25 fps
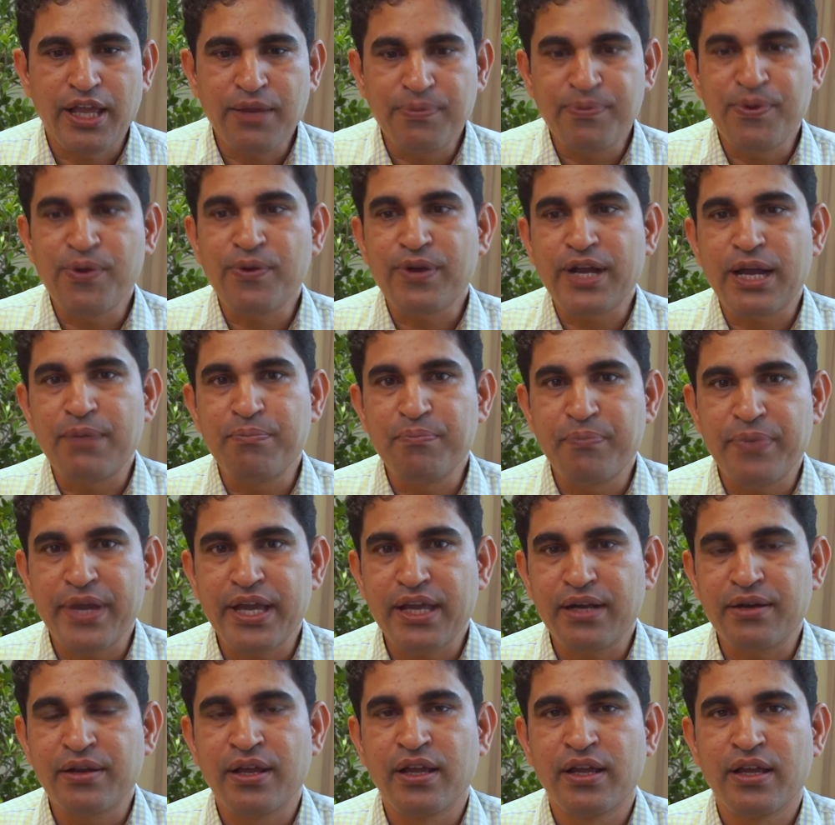If you
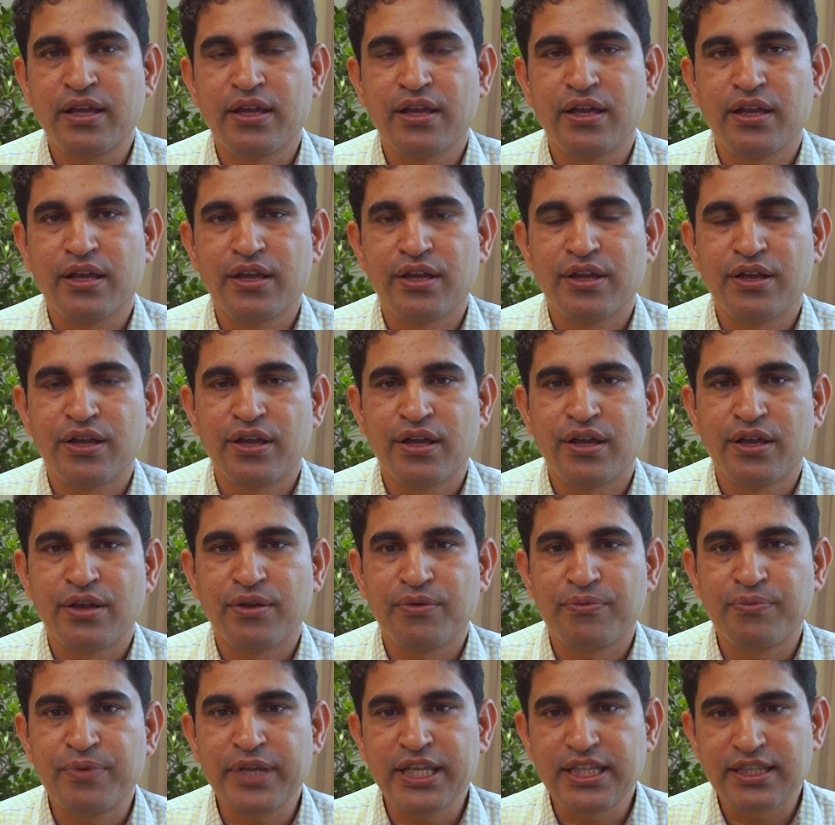compare
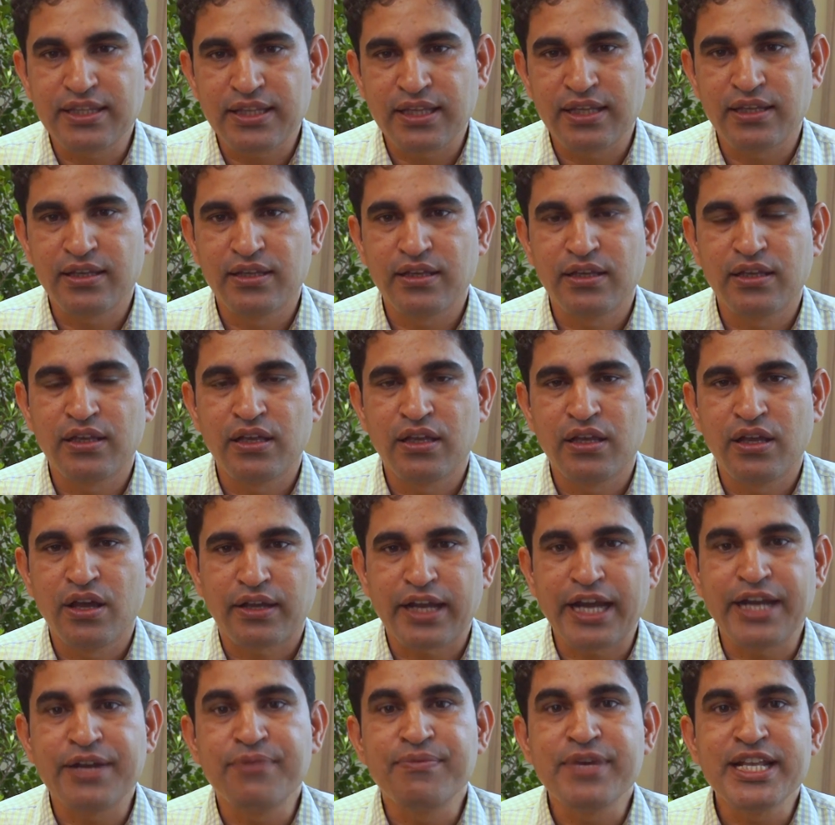with
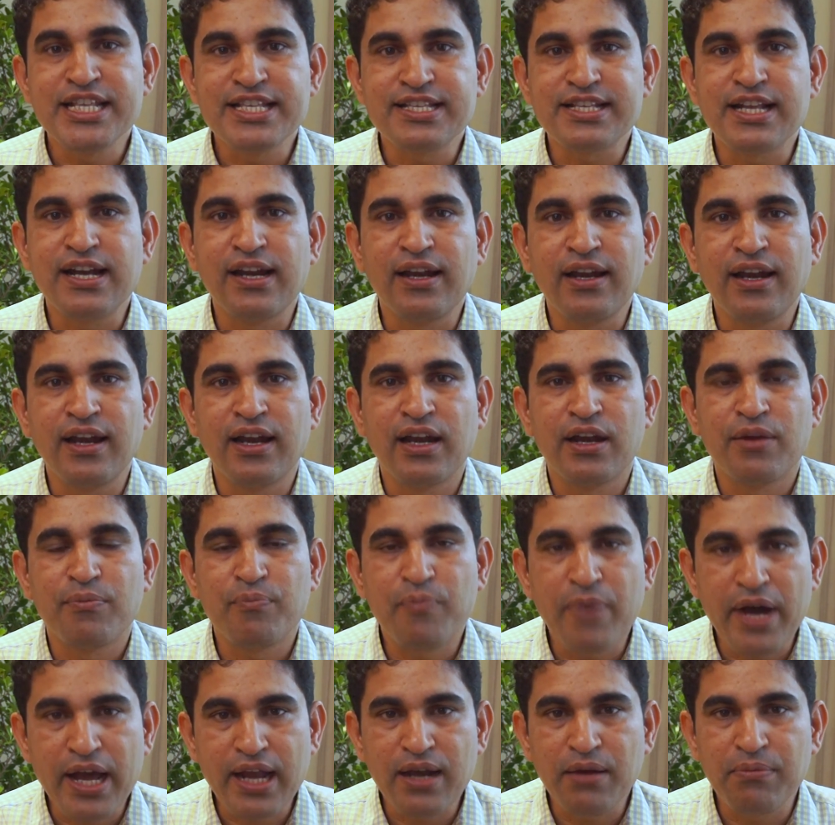conventional
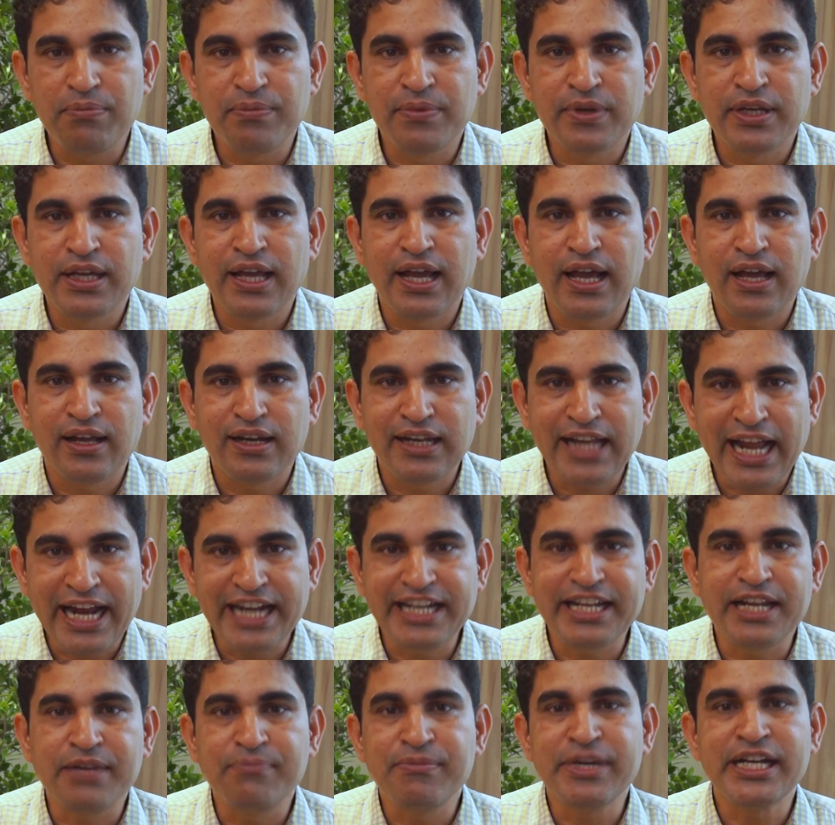bulb,
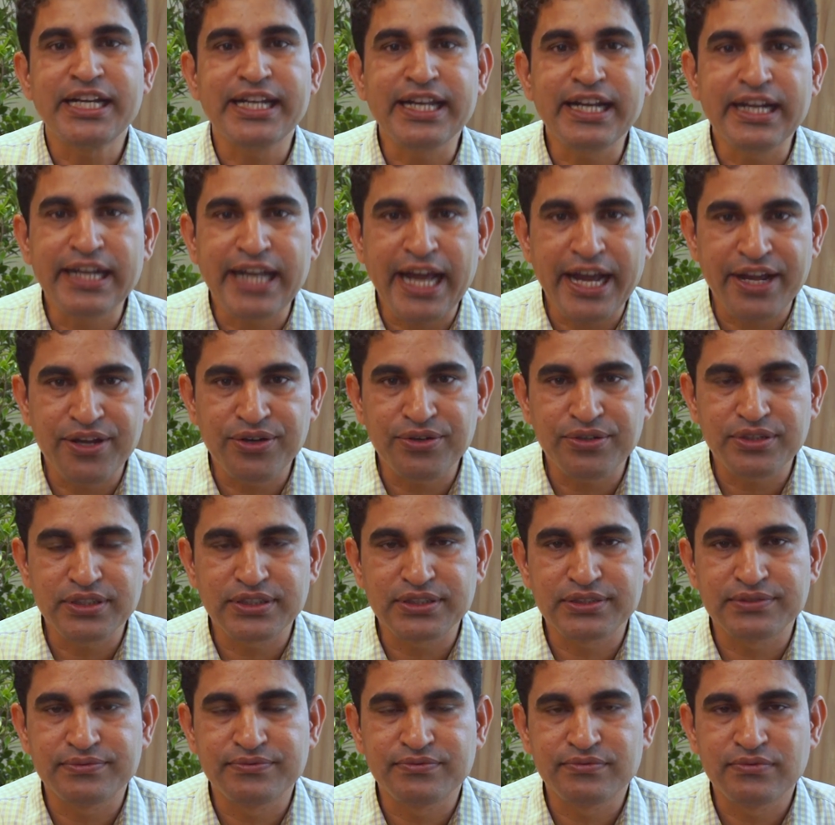light emitting
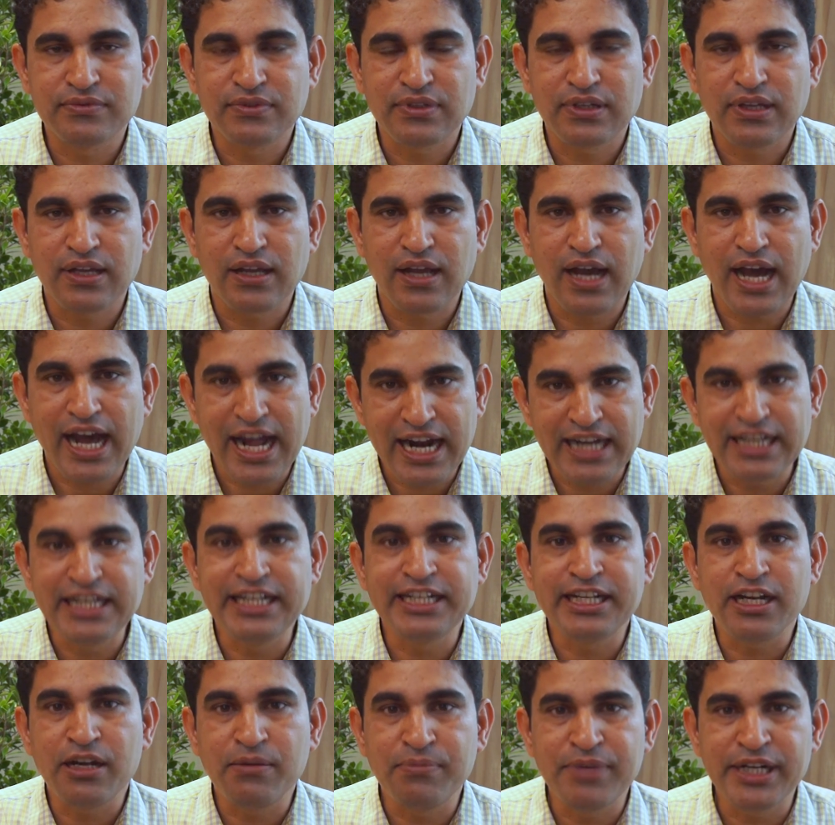diodes are
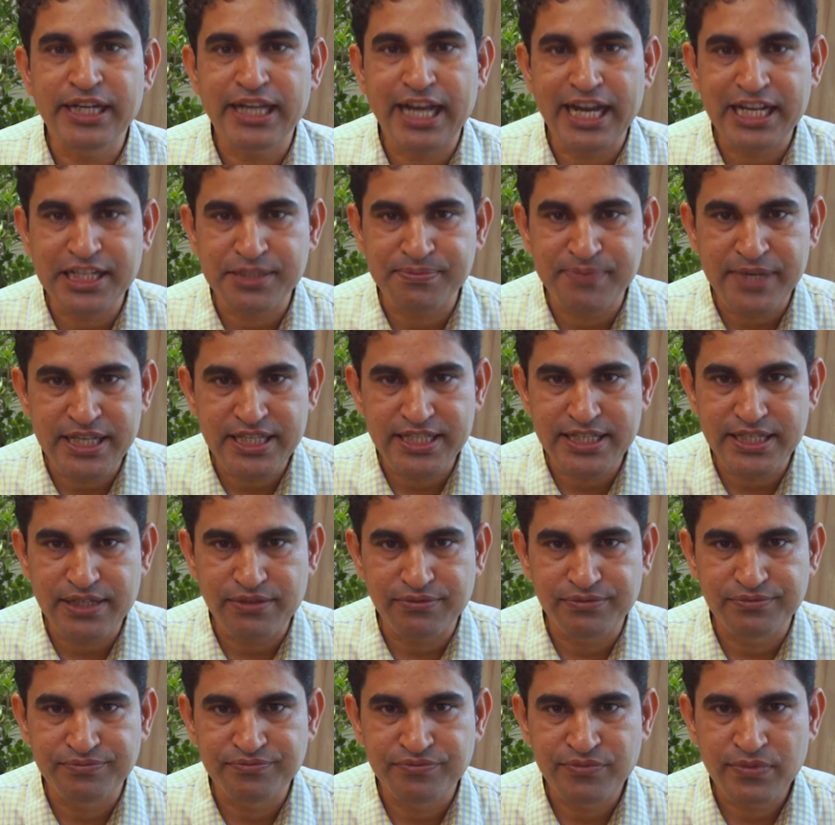little bit
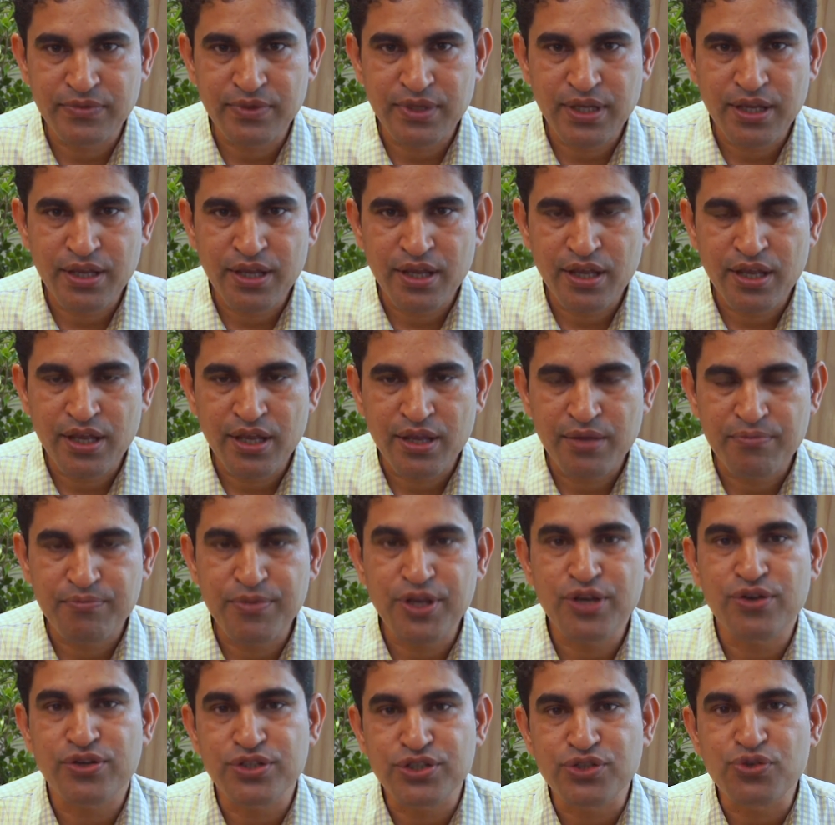expensive,
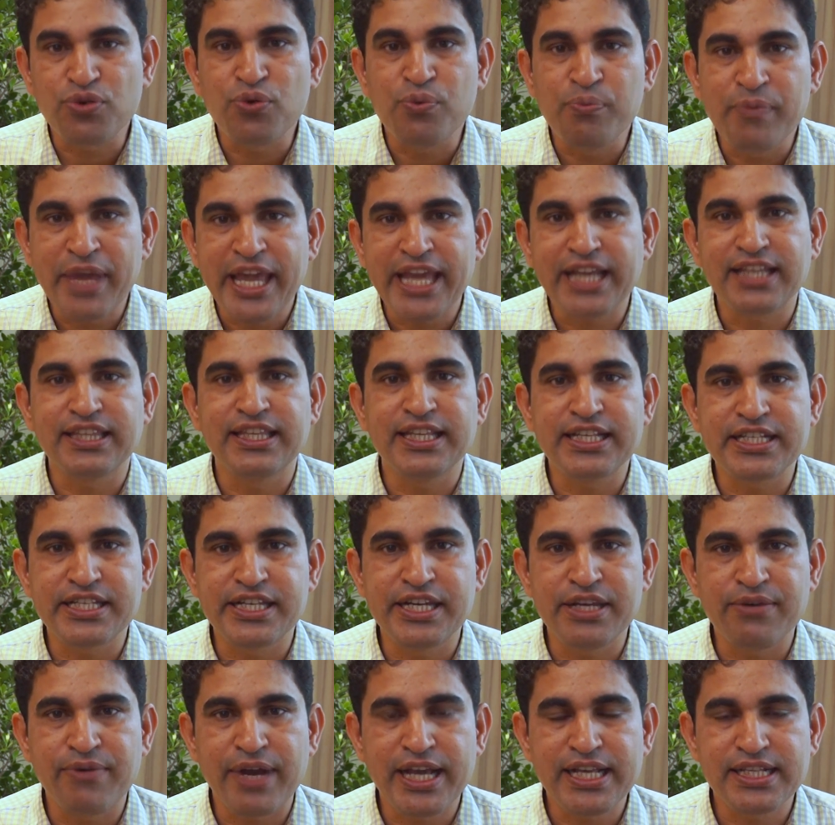because to make these
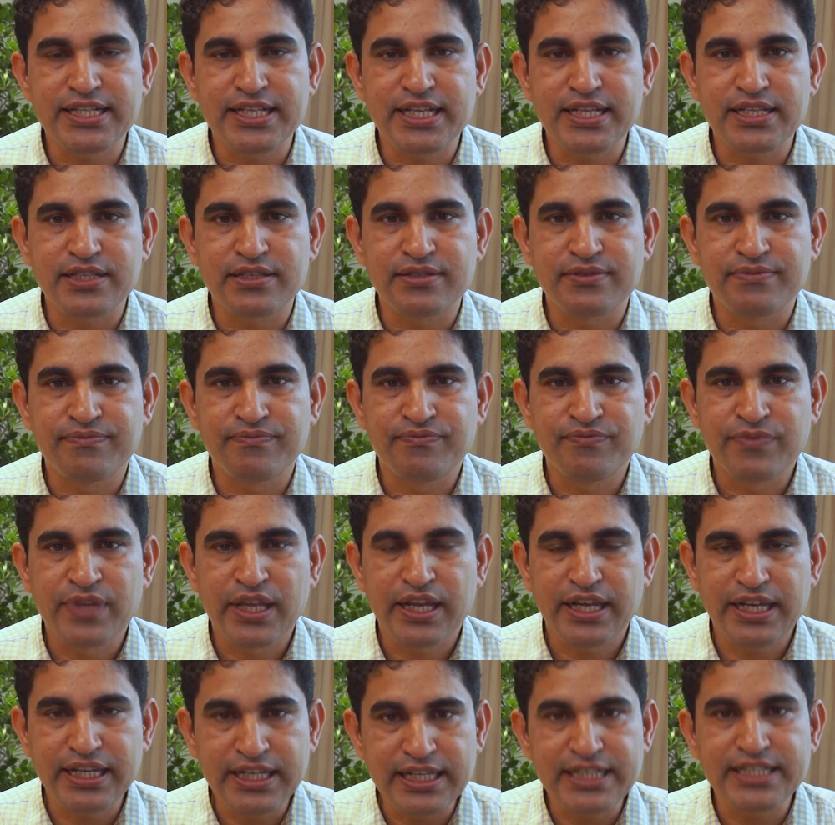devices
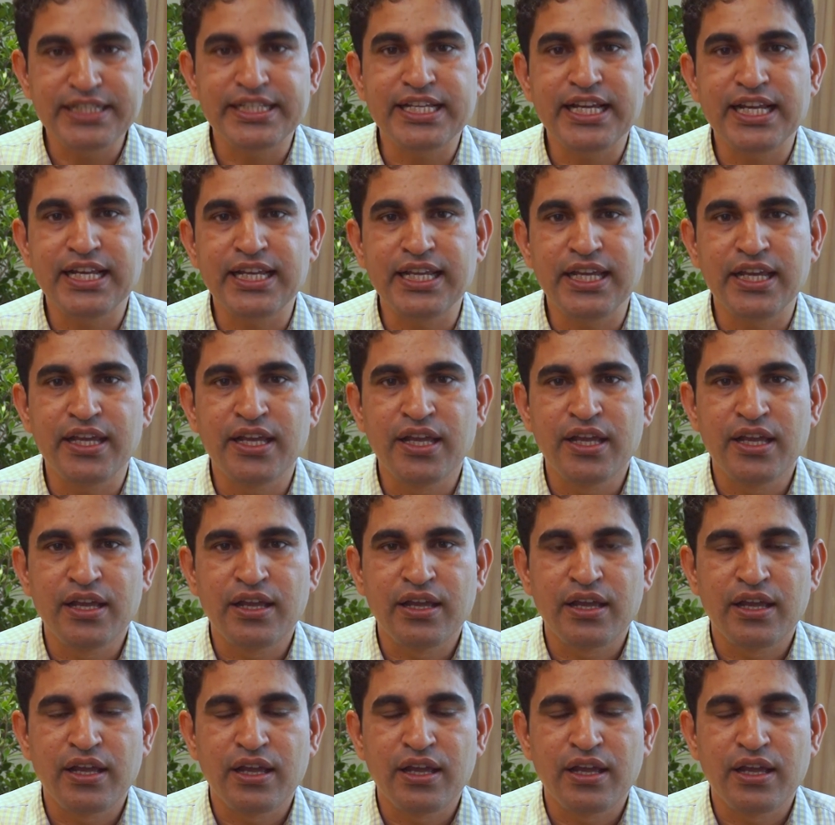initially